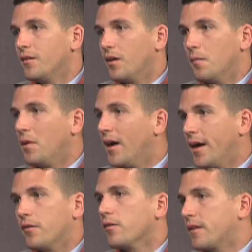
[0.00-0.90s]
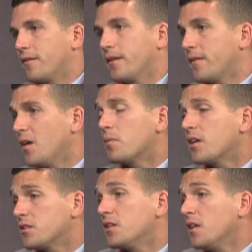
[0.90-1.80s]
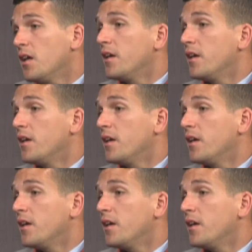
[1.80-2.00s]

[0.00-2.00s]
uh, pine or anything like that because it,